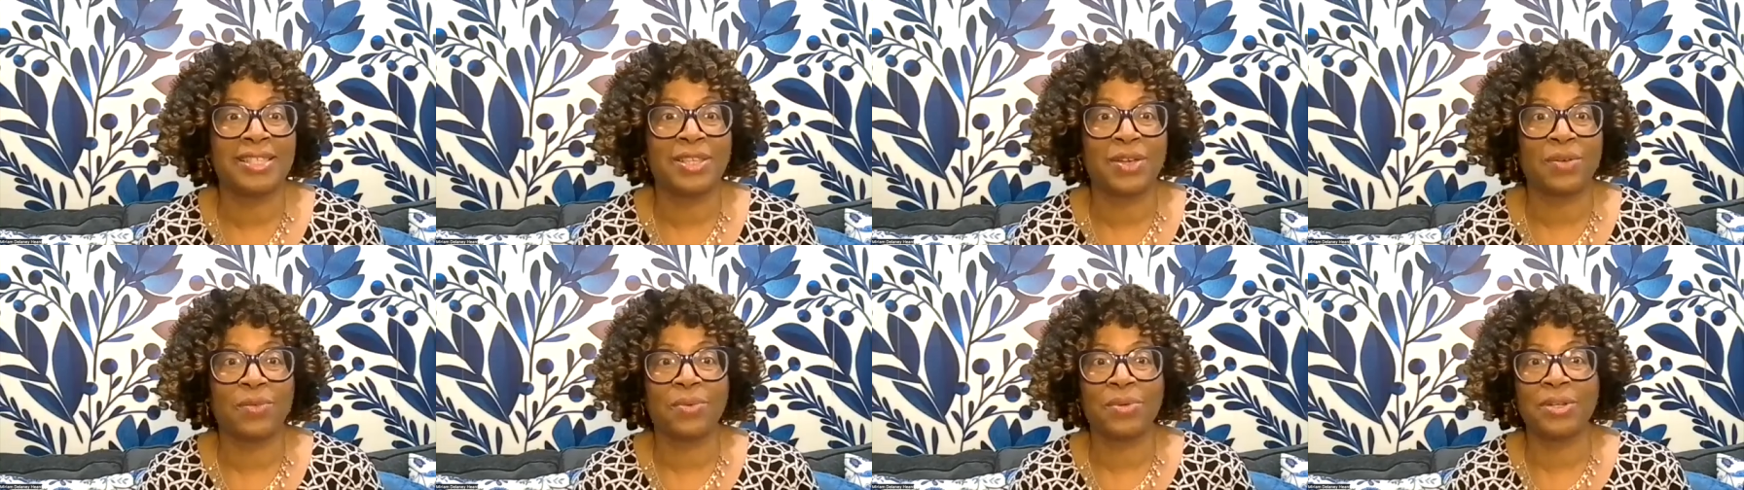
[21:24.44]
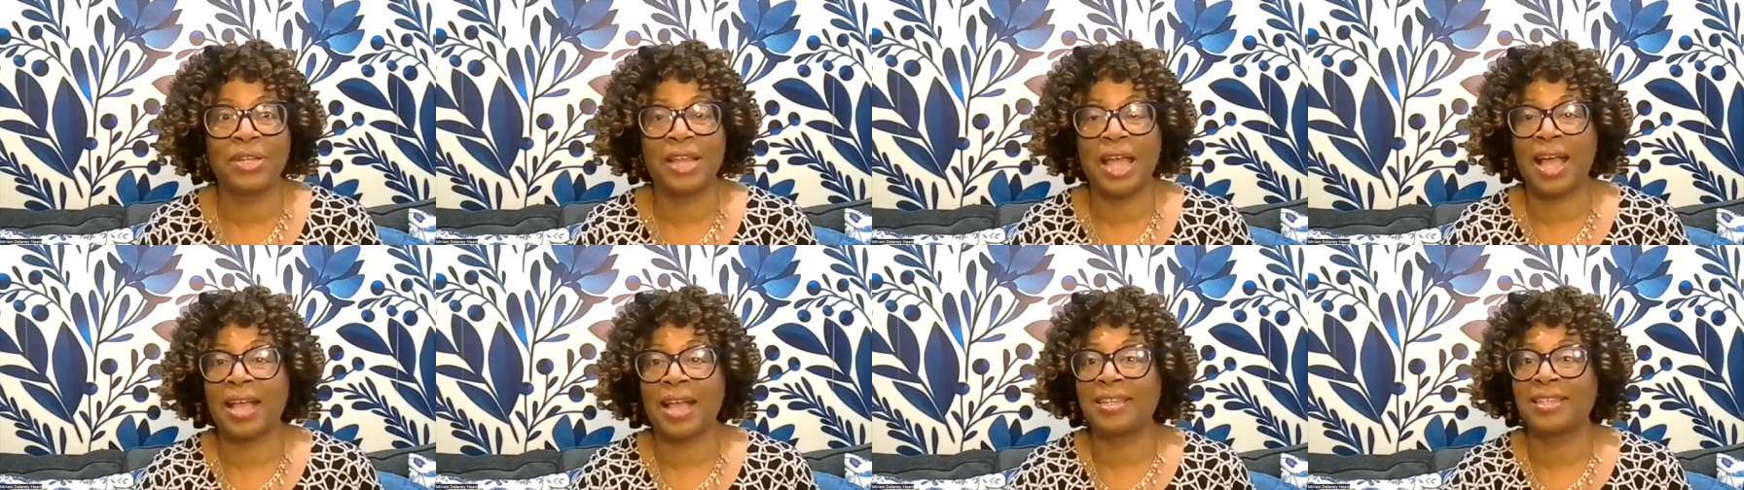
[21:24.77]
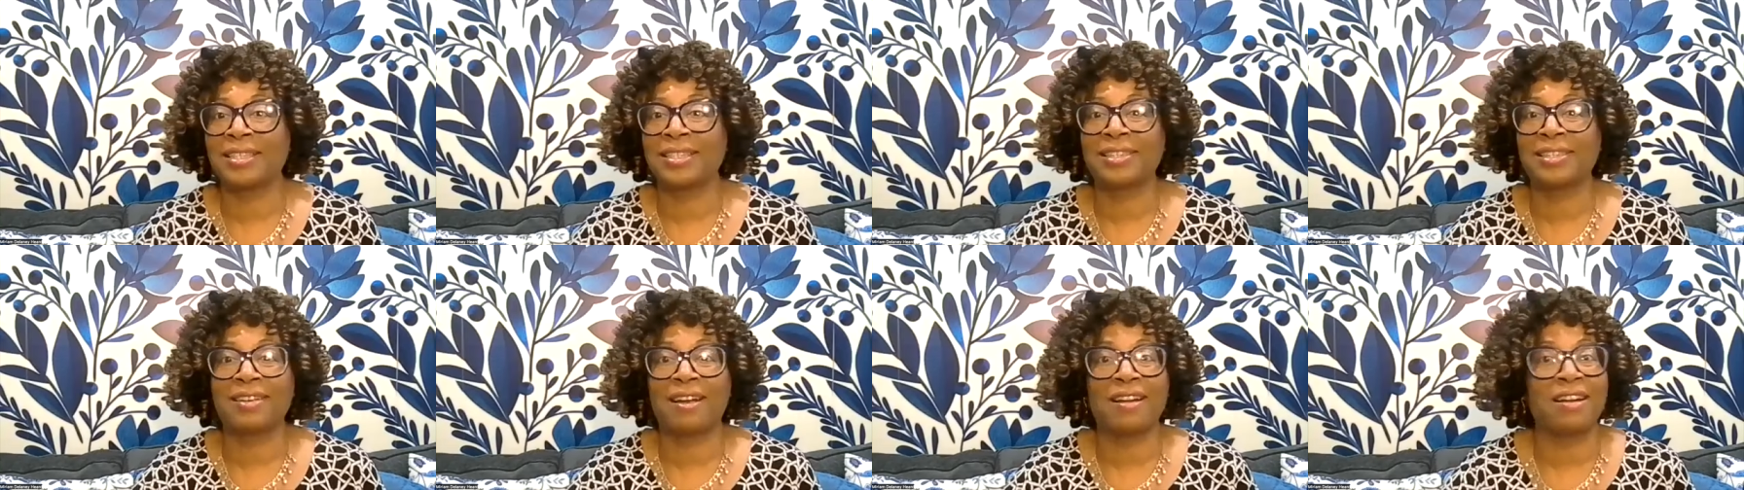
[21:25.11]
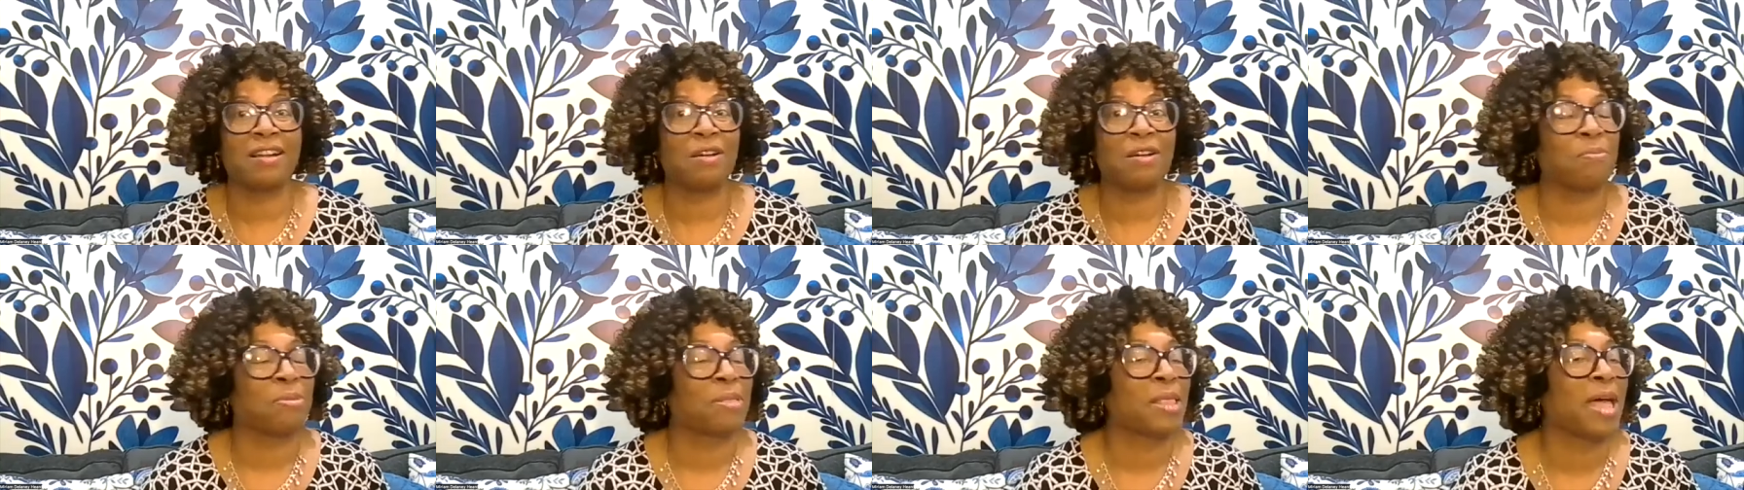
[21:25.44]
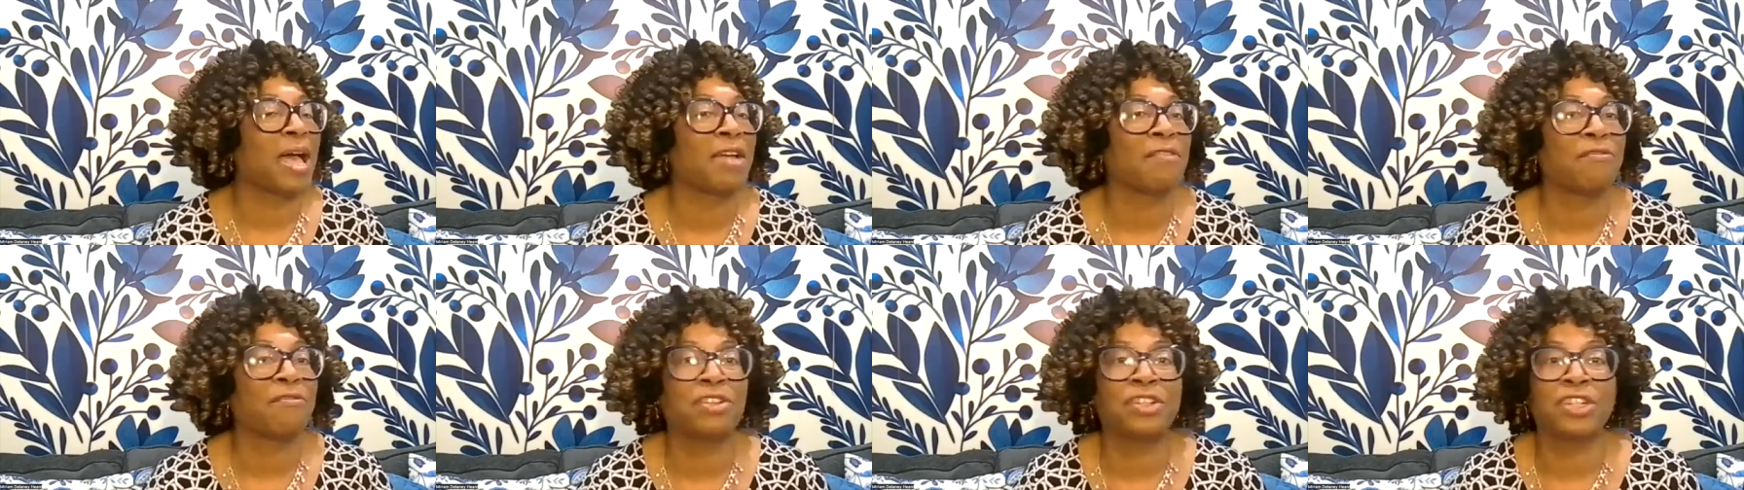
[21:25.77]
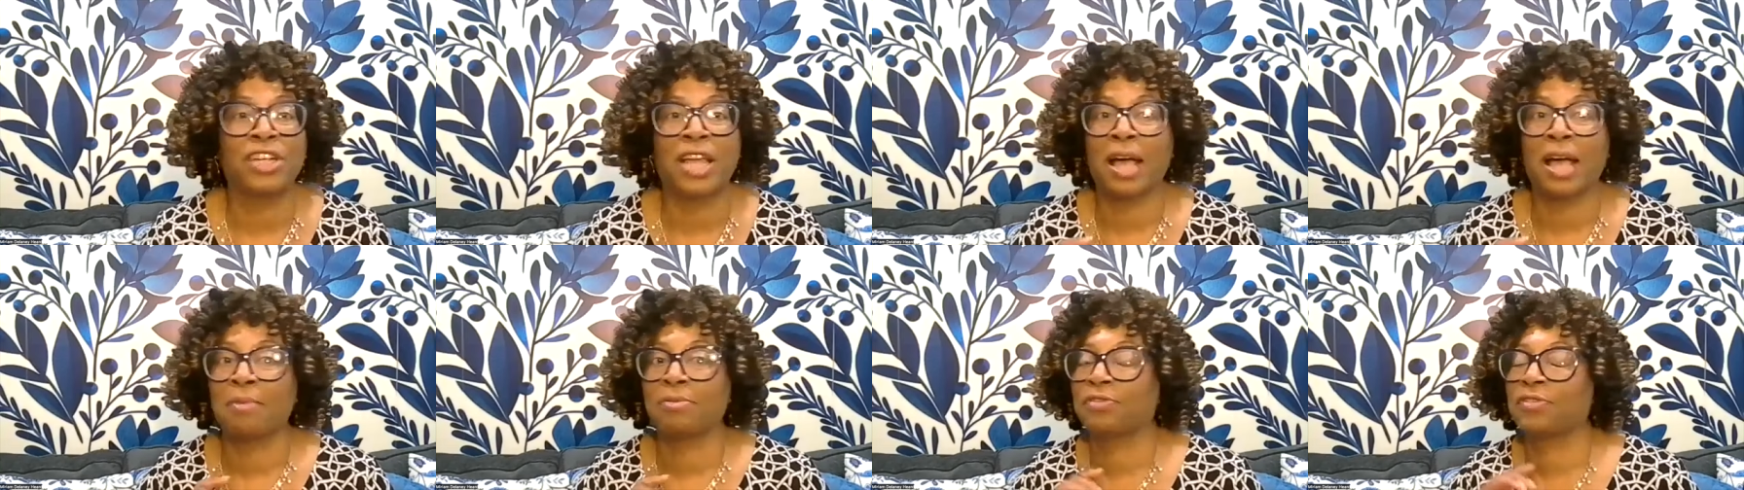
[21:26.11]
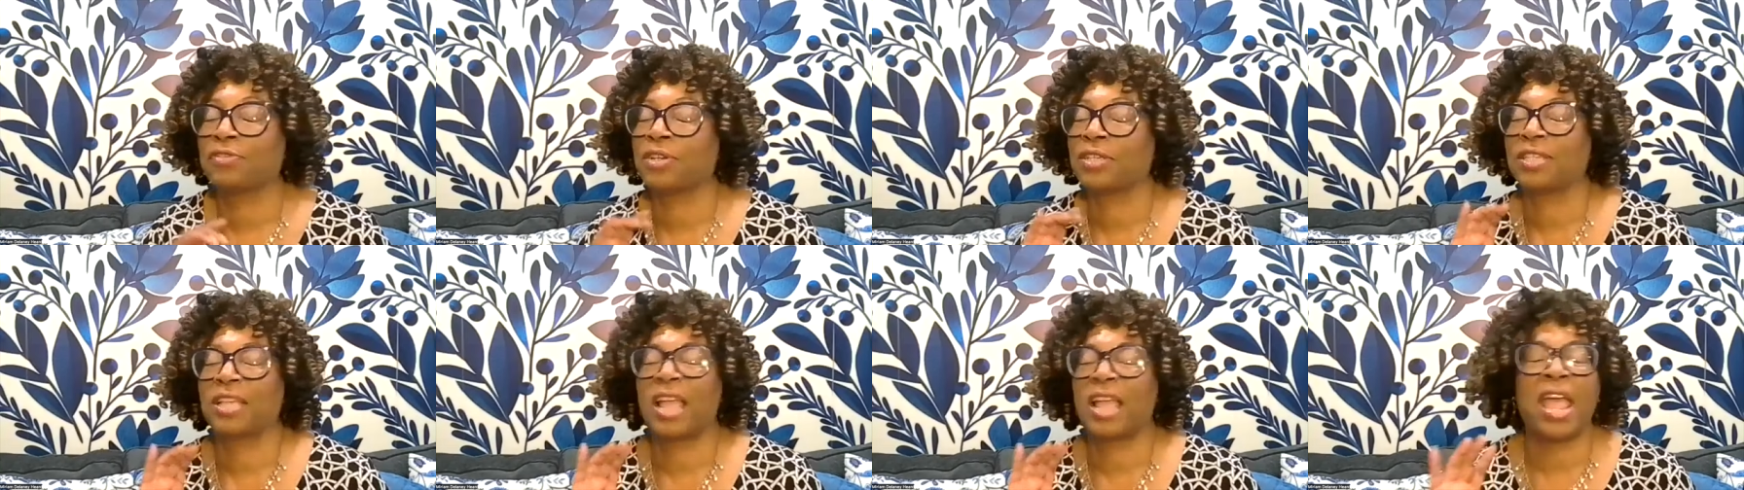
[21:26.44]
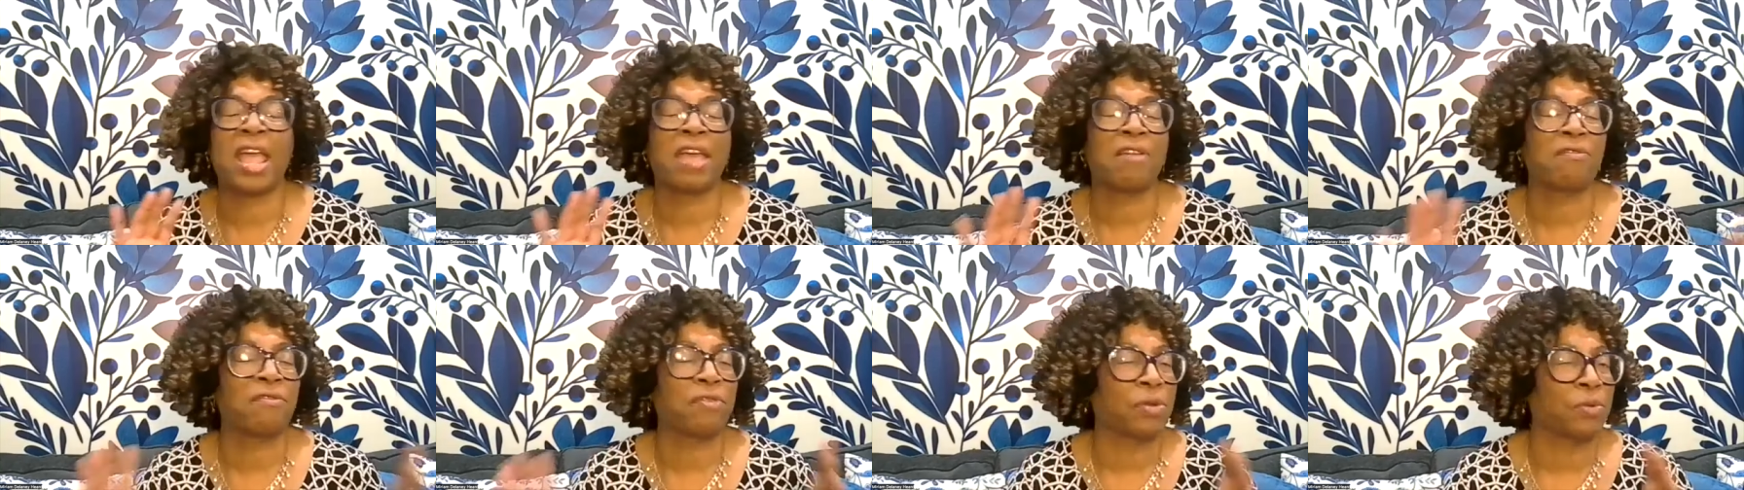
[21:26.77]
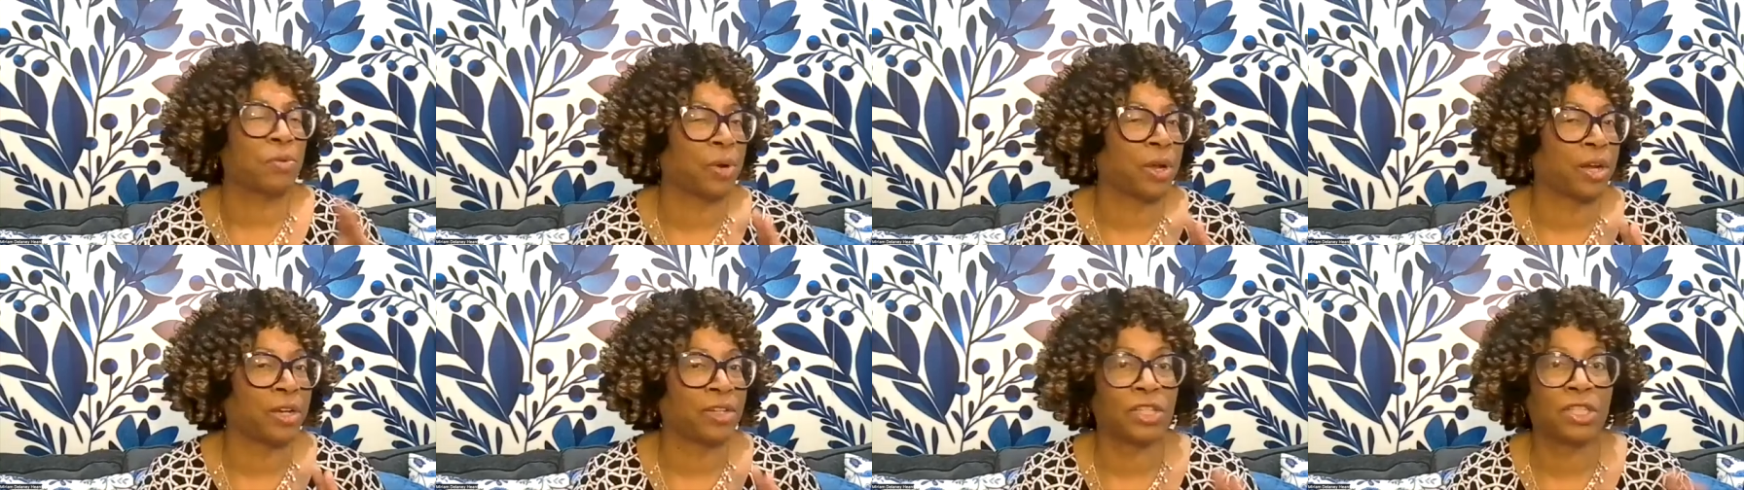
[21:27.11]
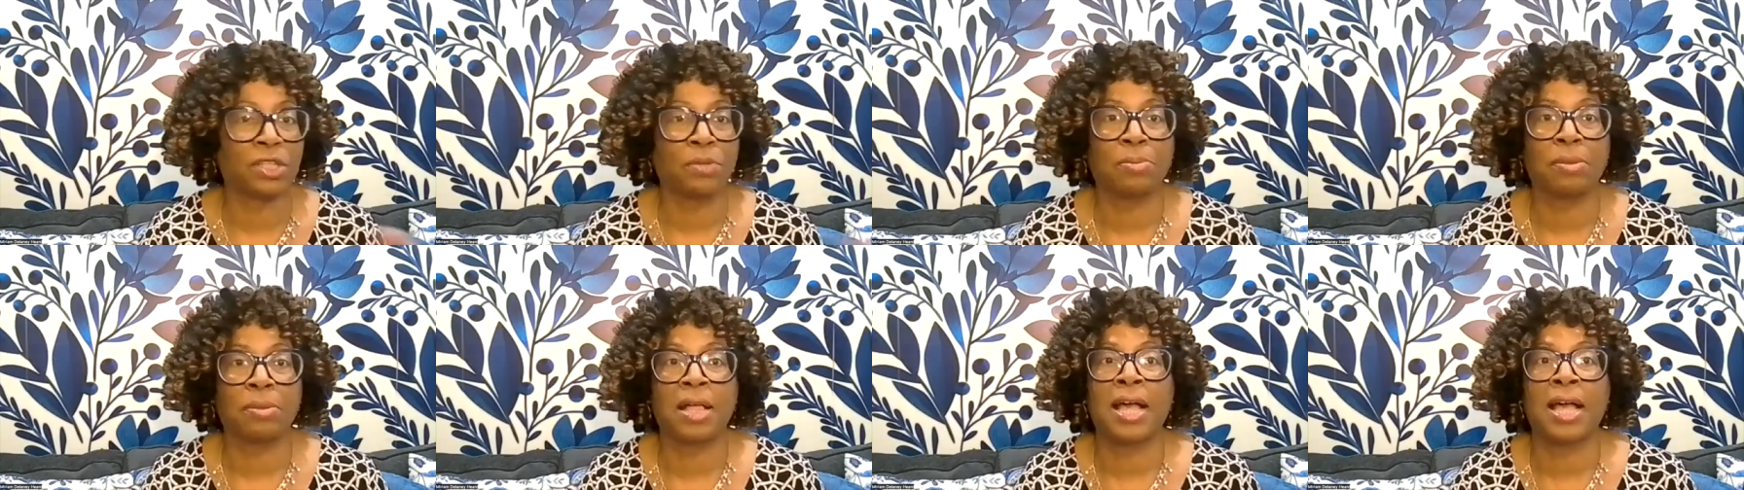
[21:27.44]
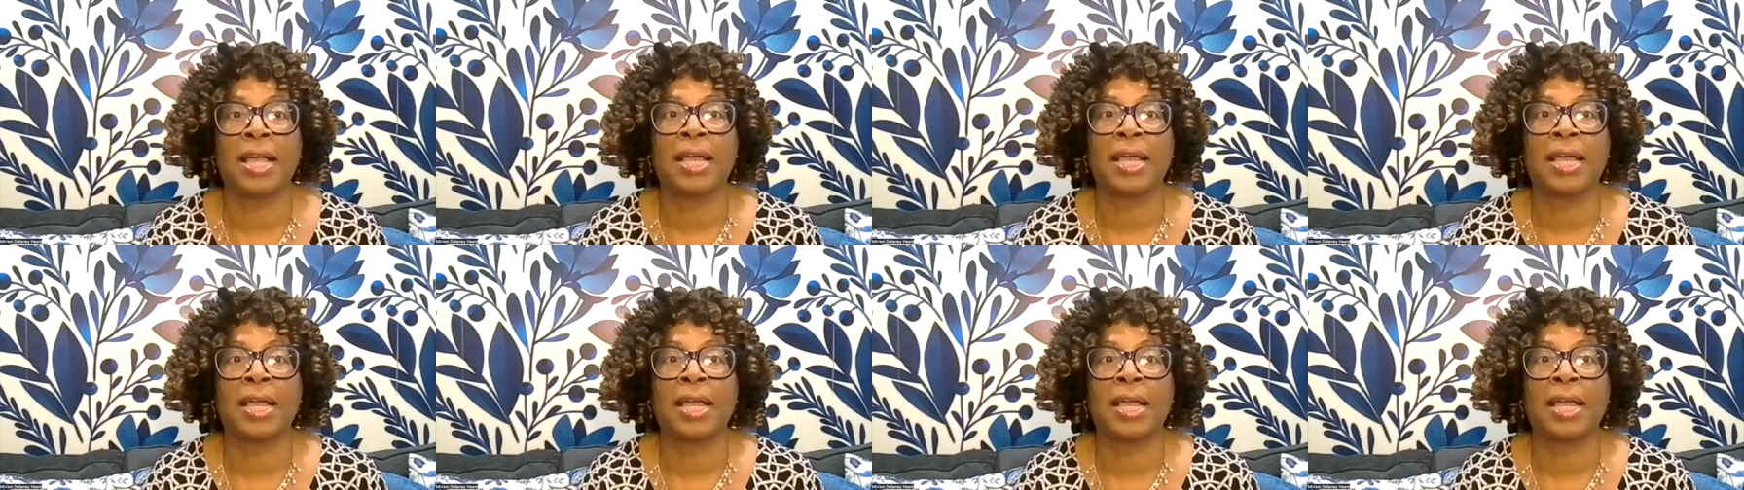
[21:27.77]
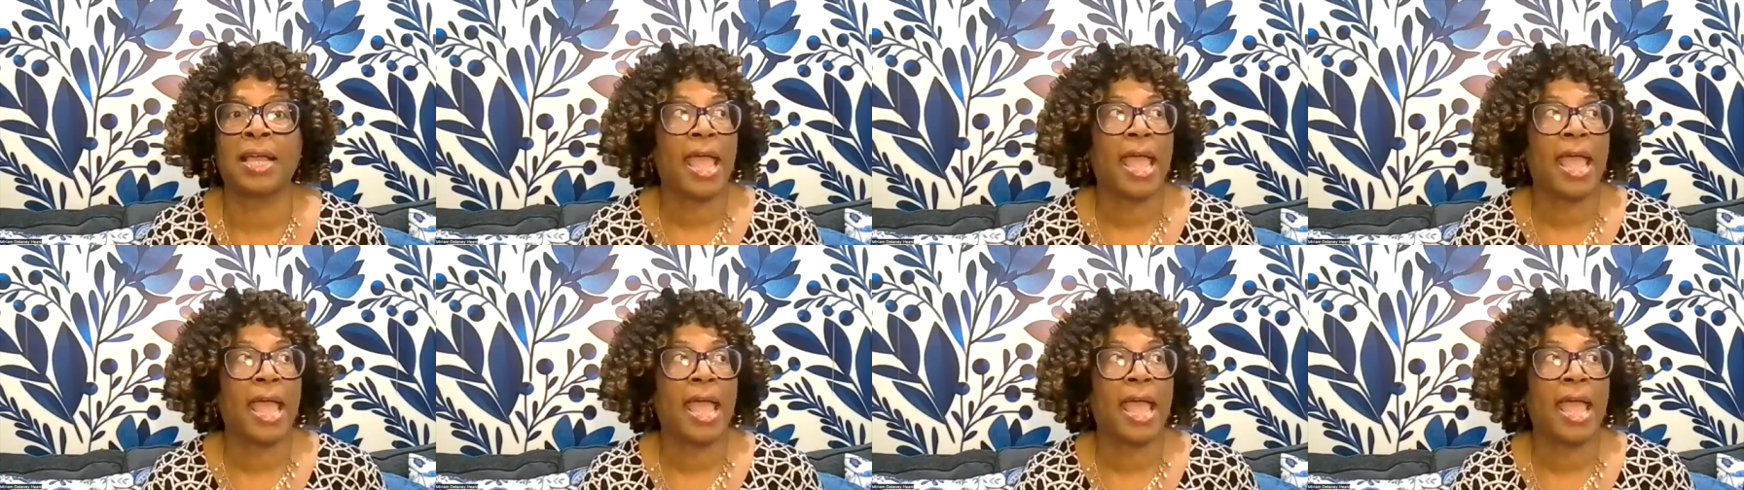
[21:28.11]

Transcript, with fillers: And so we, I just started applying for jobs for us everywhere, just applying.